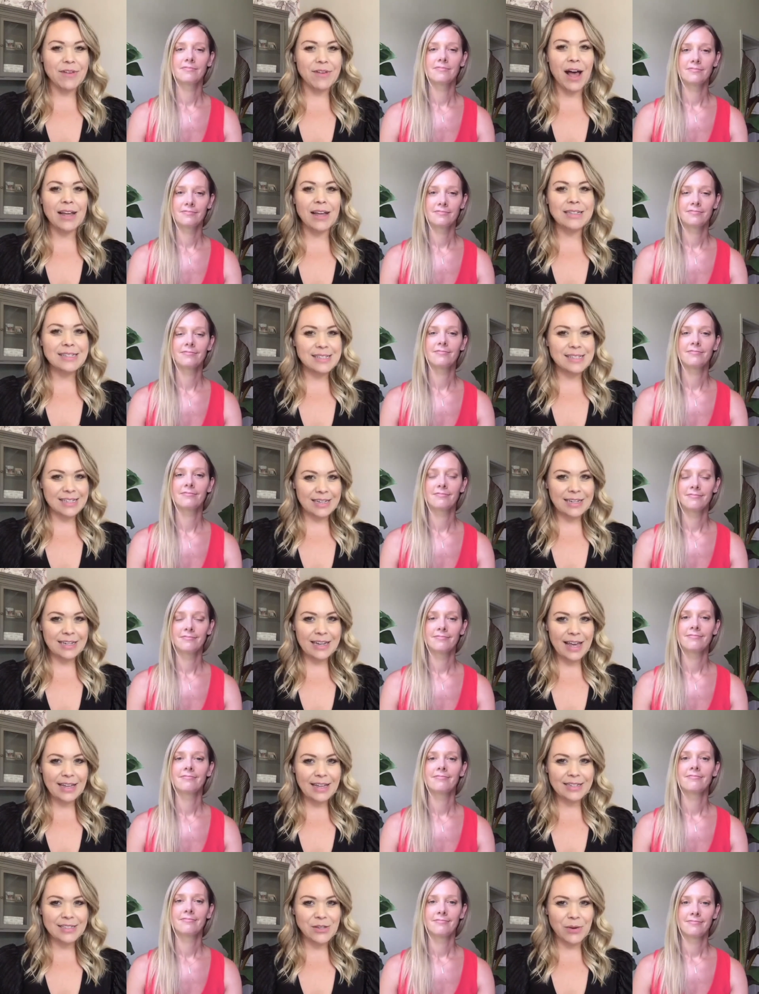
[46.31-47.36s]
Speaker 1: not seen
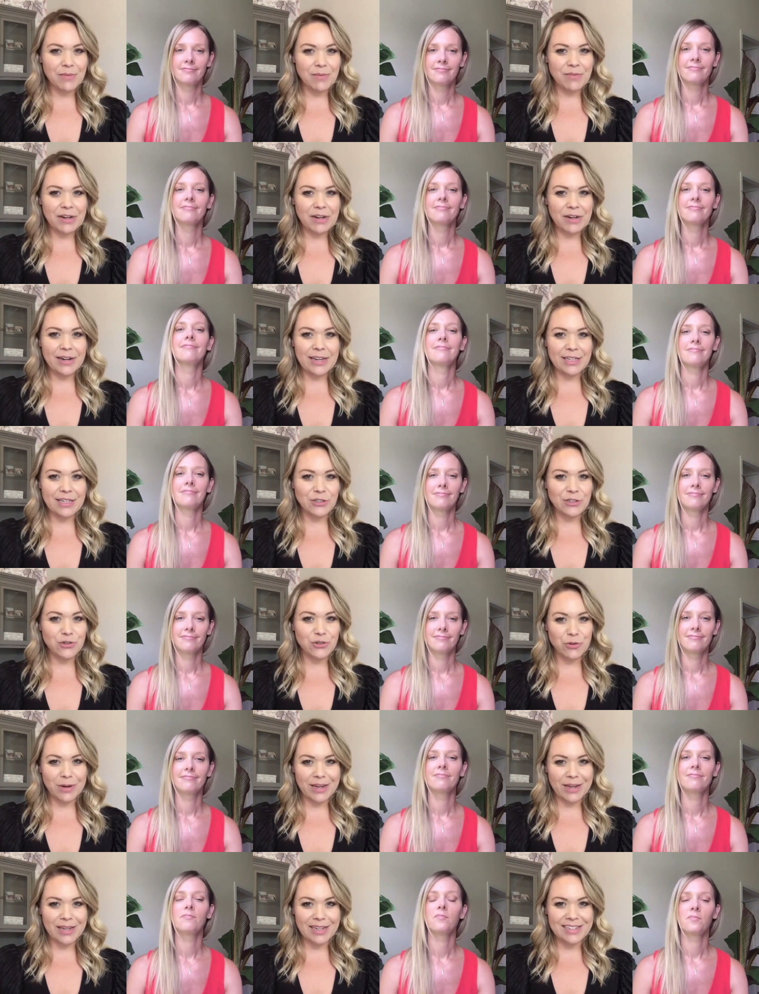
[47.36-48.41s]
yet. So I'm very
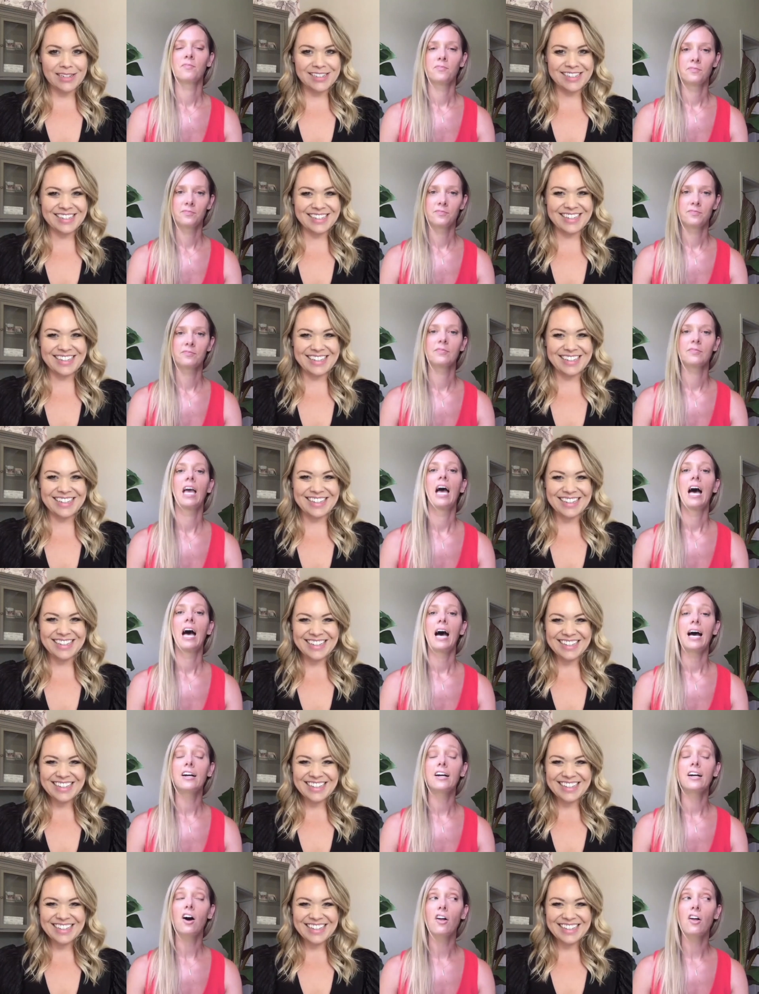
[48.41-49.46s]
intrigued.
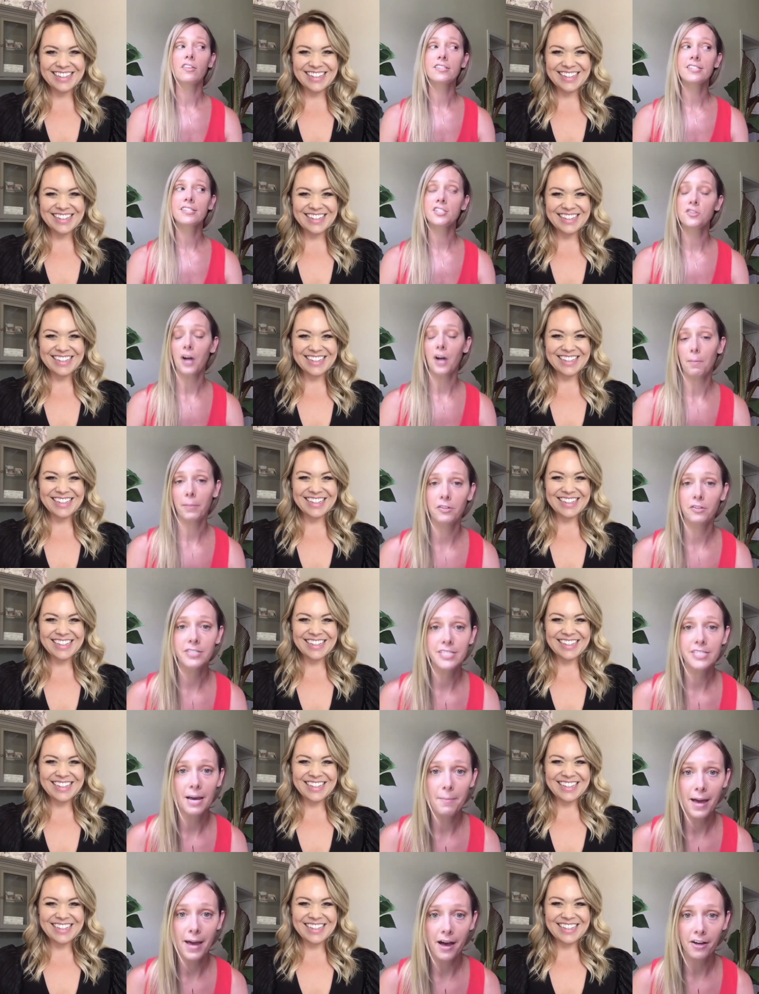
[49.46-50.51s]
Speaker 2: I call this the
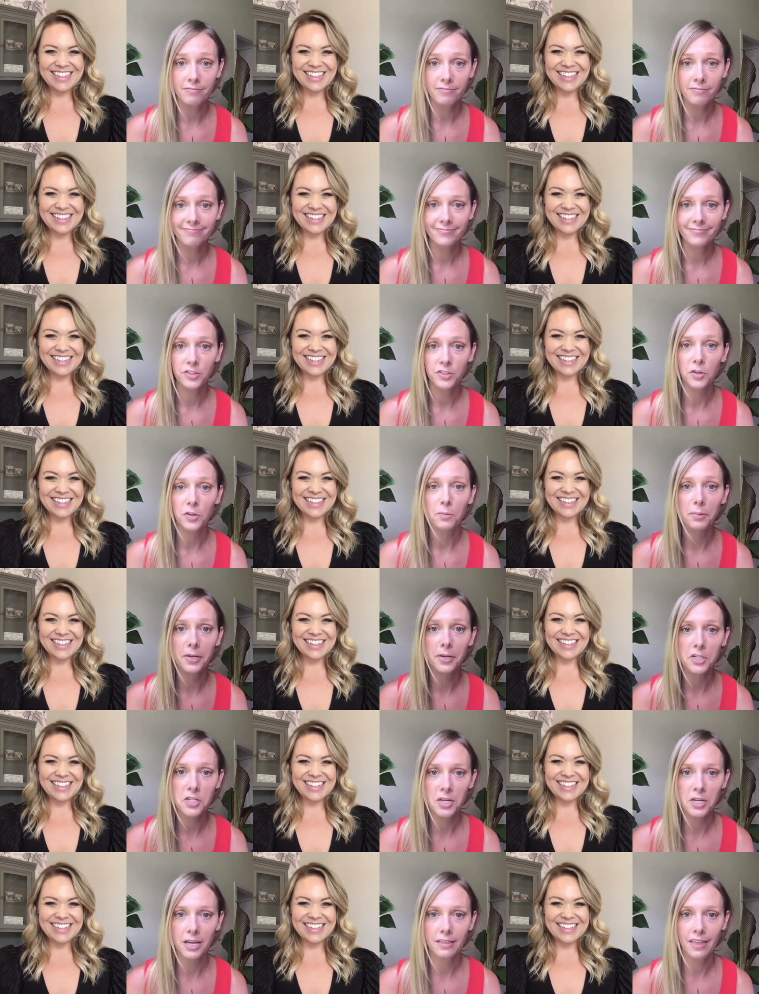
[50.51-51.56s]
tropical timeout. You'll
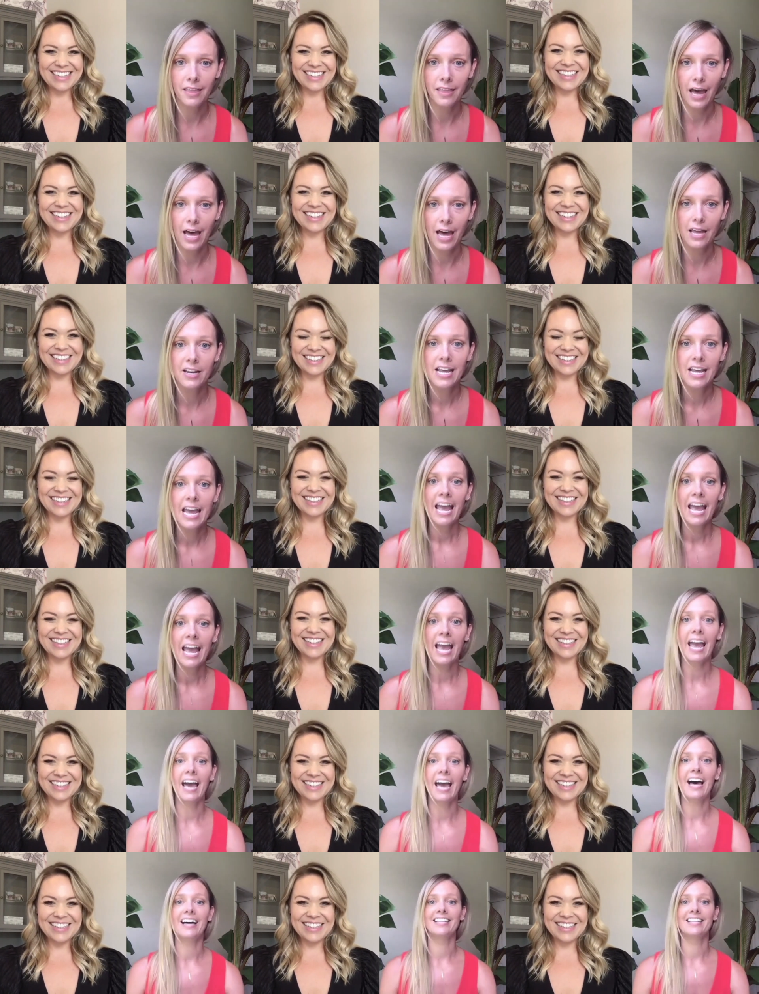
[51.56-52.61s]
appreciate that.
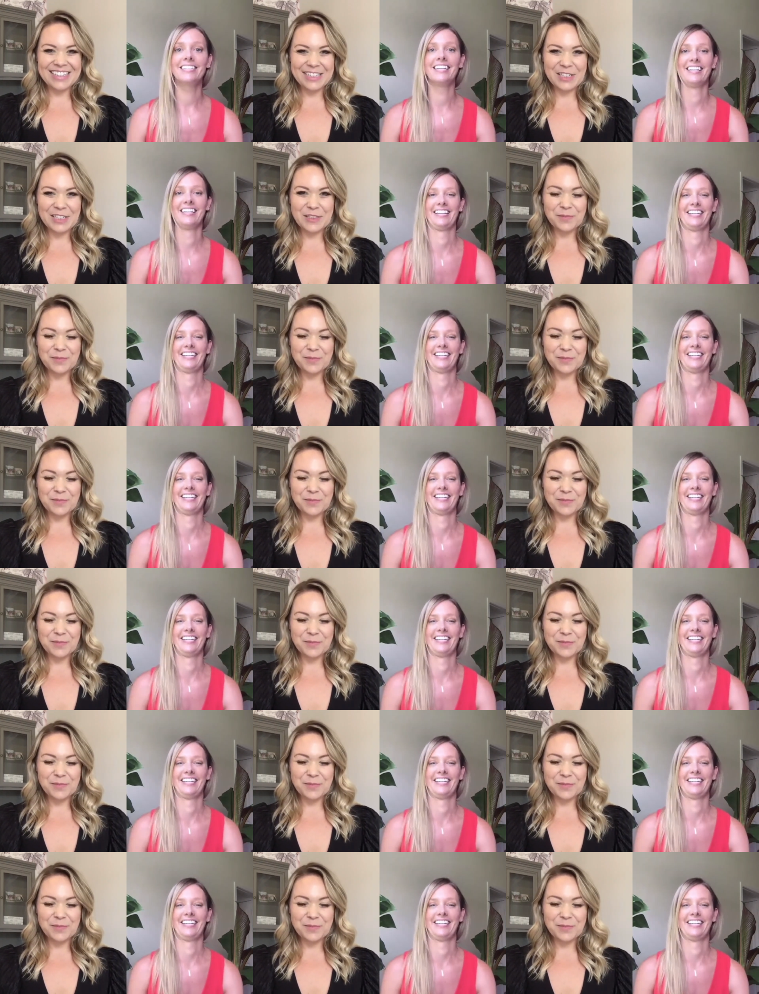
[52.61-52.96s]
And